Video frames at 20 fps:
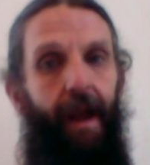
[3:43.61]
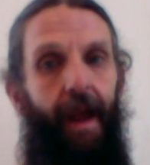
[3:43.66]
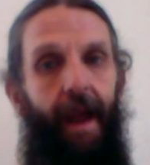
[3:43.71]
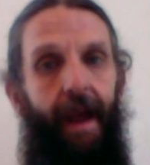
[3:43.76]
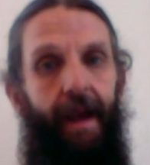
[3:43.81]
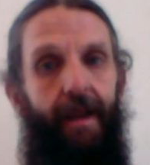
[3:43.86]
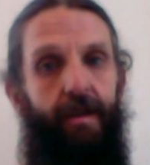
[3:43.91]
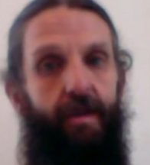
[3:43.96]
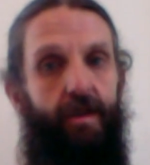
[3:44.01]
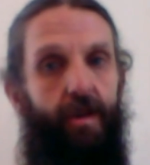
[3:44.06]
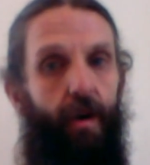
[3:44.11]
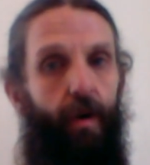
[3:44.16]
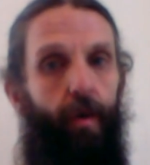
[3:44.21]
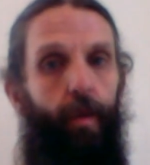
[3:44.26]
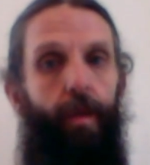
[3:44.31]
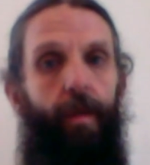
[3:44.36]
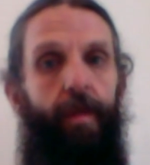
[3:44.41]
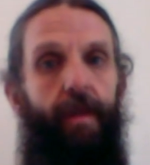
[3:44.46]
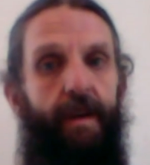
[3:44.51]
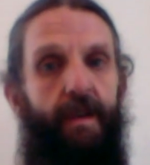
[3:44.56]
And
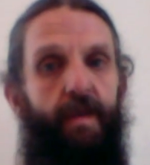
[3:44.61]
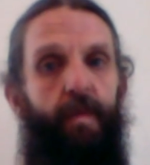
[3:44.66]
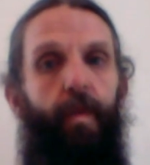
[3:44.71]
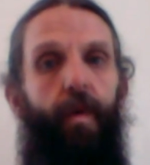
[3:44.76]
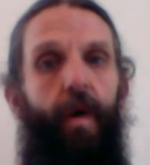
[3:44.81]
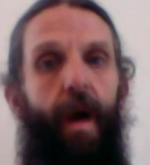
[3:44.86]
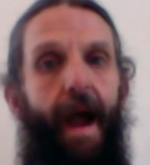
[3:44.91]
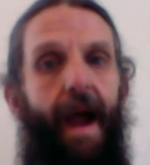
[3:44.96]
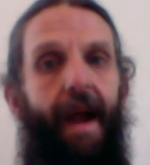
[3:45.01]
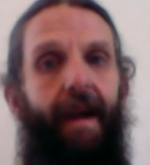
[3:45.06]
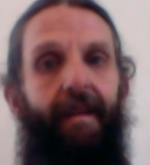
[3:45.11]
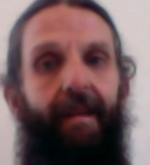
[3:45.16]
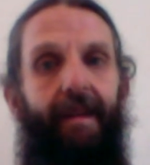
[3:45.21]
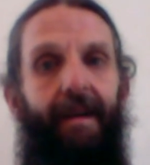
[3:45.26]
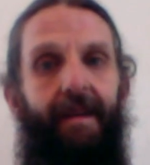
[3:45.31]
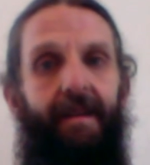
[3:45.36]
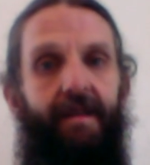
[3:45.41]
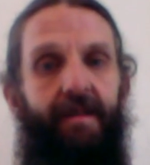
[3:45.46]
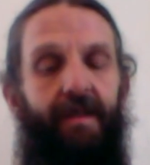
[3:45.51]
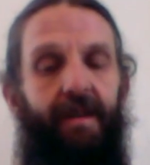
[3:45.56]
so this
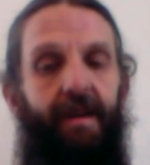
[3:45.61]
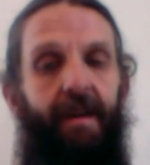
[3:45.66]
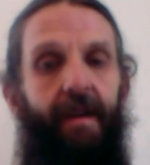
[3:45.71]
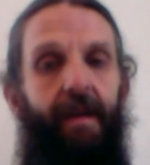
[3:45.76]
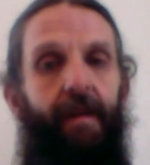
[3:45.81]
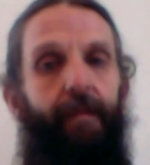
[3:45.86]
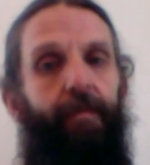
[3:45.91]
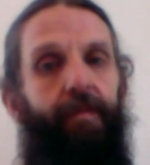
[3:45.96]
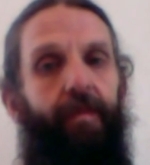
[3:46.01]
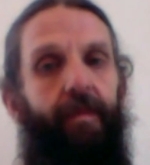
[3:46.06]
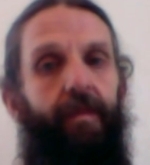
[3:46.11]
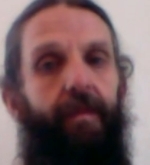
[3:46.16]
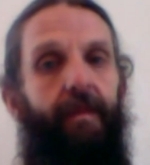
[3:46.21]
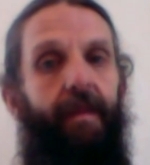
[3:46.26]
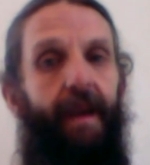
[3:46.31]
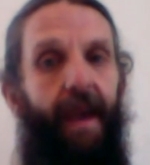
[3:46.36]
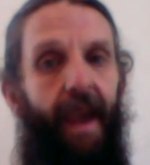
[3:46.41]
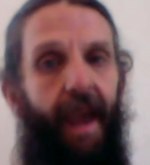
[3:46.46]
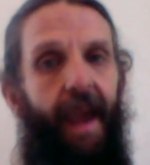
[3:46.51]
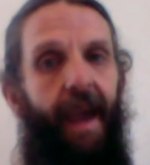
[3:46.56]
practice
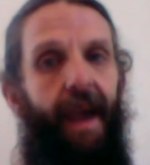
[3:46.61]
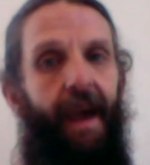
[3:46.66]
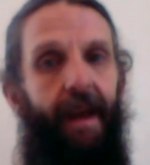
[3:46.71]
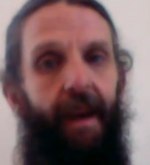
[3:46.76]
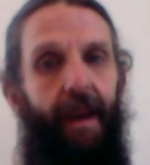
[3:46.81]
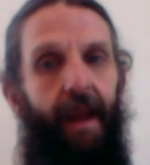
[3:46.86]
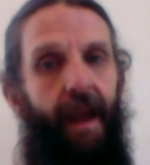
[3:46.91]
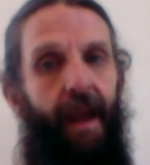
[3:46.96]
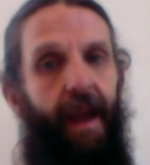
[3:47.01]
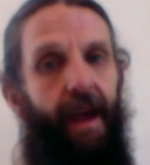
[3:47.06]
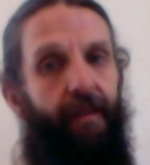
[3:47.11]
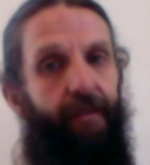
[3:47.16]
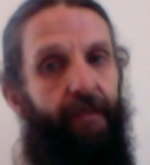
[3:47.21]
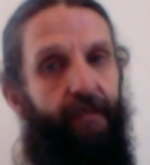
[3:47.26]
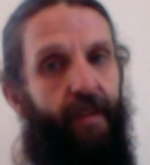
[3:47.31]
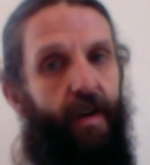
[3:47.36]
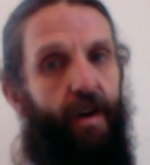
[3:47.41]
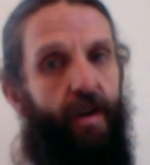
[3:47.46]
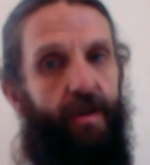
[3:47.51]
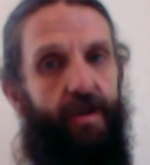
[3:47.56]
can, at
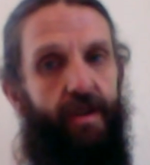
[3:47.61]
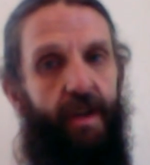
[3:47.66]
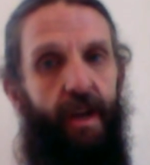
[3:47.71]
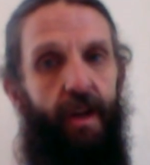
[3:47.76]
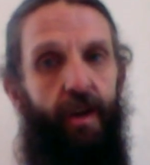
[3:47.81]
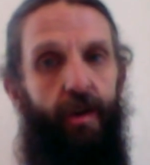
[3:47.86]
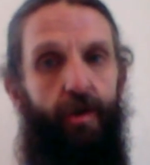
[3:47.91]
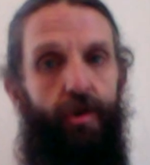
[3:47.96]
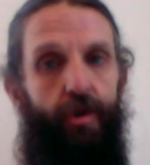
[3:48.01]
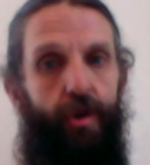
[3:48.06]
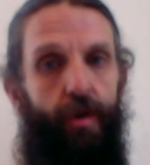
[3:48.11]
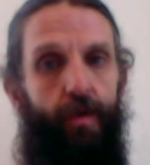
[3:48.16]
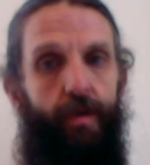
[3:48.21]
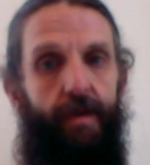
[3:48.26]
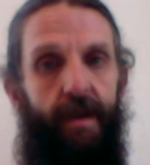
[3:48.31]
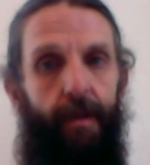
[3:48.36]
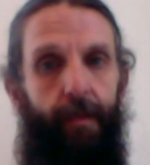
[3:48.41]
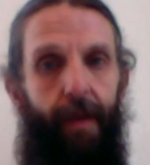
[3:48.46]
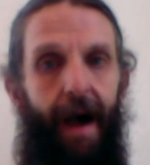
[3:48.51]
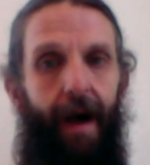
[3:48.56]
first,
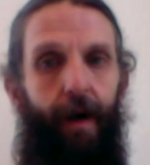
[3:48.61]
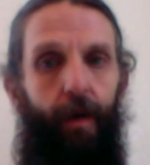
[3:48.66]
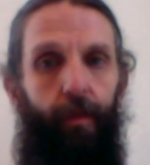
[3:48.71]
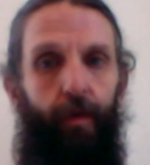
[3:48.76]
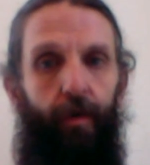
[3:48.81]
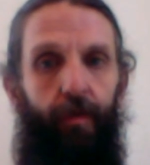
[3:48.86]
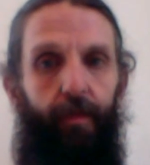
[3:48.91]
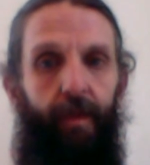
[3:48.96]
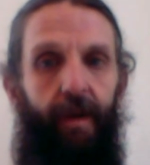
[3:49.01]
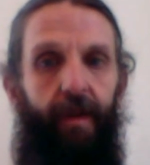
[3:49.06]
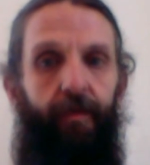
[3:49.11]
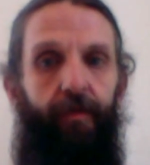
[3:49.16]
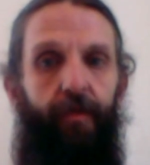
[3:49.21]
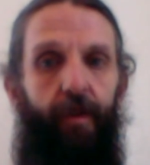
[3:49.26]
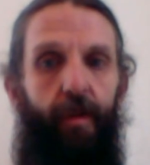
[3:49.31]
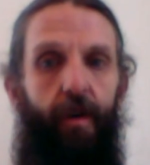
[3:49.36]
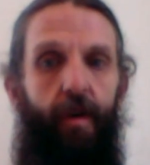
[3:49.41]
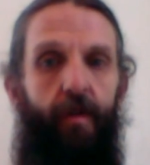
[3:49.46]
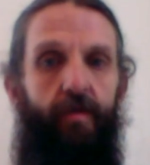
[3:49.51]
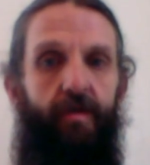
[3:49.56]
induce a bowel movement for
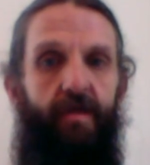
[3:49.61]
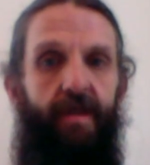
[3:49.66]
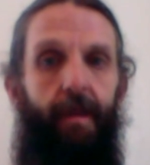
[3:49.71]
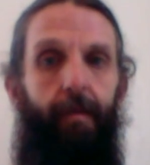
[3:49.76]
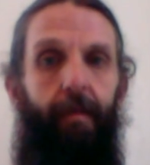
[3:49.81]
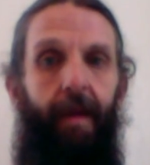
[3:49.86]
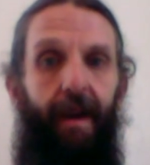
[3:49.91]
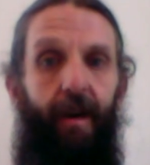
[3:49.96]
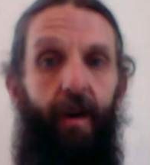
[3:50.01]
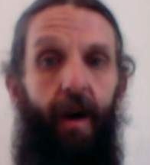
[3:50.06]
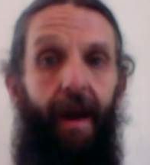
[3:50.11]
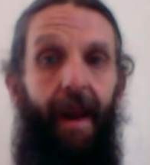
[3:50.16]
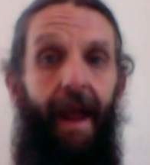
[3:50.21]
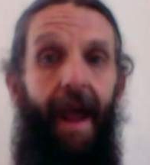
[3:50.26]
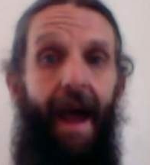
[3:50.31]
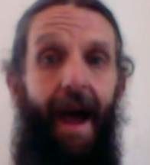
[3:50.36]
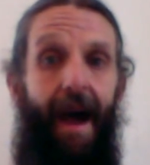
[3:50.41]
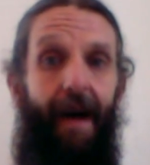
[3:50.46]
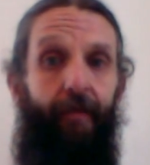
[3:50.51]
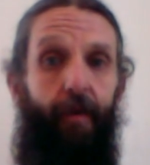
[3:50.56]
those that may not
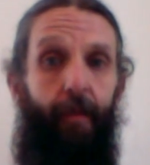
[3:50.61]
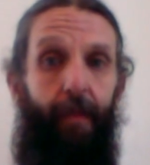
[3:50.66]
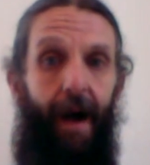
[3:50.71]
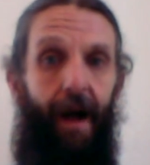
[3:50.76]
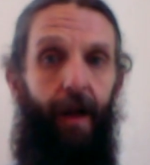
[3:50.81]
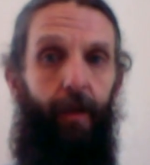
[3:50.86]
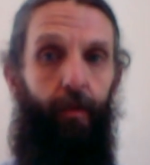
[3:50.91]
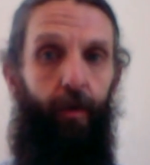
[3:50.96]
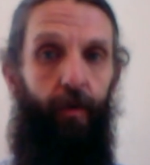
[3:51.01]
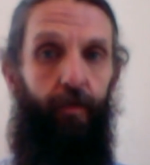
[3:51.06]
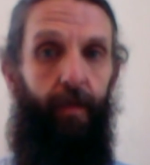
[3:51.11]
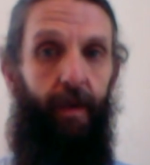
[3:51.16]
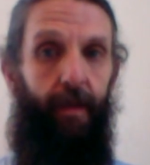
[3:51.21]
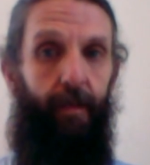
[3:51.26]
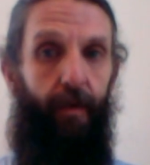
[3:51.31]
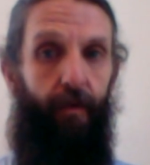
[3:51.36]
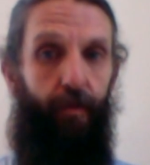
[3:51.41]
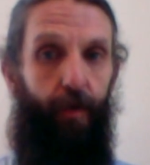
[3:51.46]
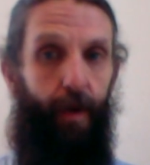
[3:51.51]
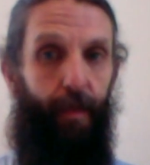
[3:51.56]
have a bowel movement
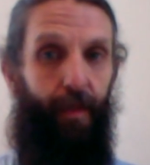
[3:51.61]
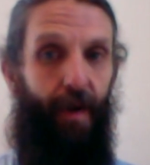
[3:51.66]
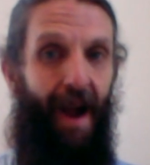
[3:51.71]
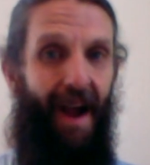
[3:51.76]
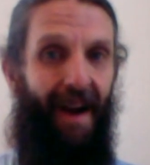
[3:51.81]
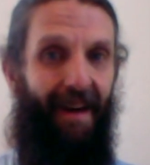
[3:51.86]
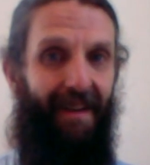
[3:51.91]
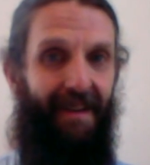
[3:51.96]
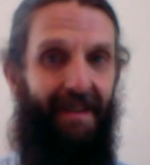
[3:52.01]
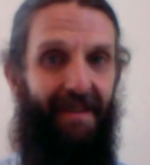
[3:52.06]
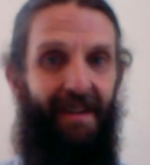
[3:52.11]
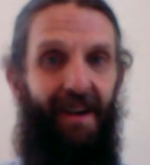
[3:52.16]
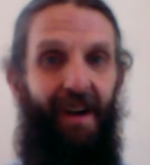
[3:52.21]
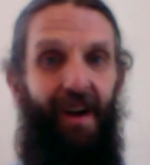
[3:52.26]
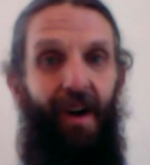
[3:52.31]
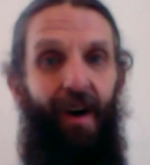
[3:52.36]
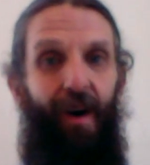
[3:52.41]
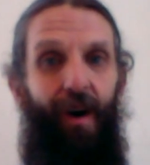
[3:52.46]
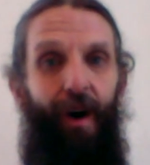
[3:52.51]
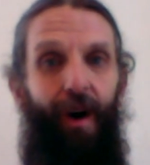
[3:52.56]
before practice.
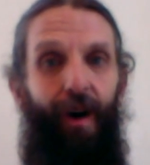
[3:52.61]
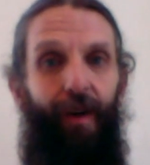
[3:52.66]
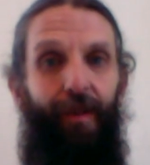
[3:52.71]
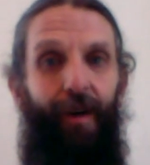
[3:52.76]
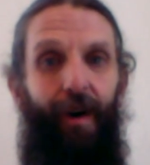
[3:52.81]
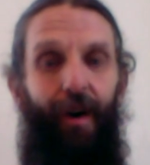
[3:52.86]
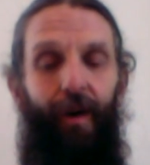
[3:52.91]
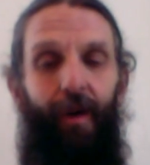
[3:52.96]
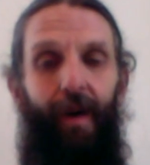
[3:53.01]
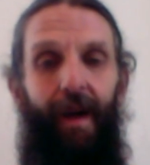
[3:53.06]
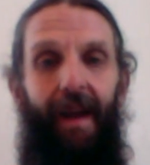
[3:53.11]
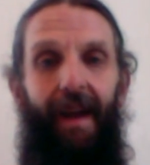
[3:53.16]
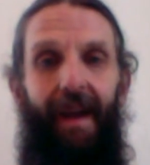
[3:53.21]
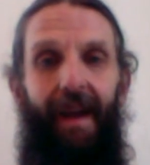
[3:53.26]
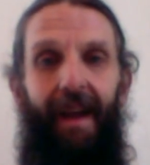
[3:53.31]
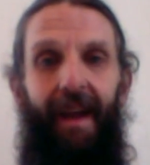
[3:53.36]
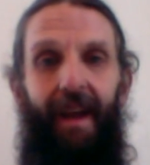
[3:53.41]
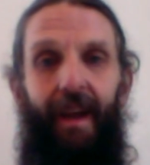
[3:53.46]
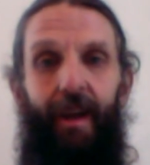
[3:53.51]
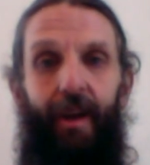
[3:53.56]
Although
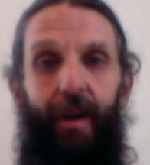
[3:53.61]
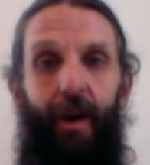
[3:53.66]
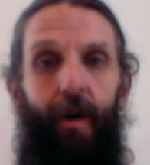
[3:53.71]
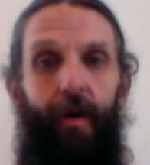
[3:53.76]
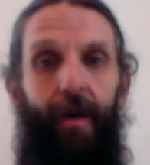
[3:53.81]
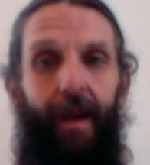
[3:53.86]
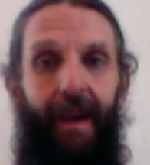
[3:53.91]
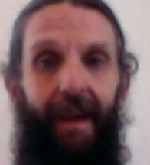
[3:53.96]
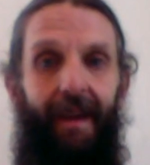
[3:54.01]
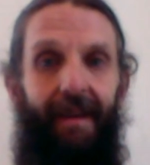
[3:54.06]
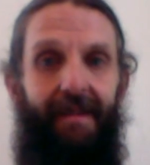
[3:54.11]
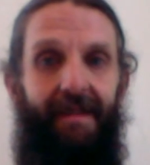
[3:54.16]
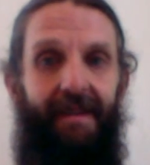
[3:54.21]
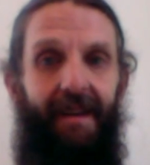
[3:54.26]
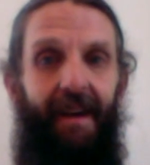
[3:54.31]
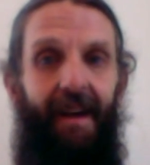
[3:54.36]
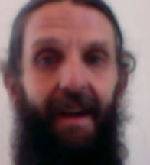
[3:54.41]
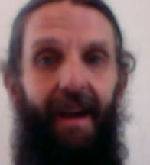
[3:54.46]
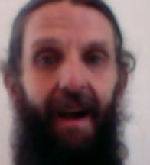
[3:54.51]
yogis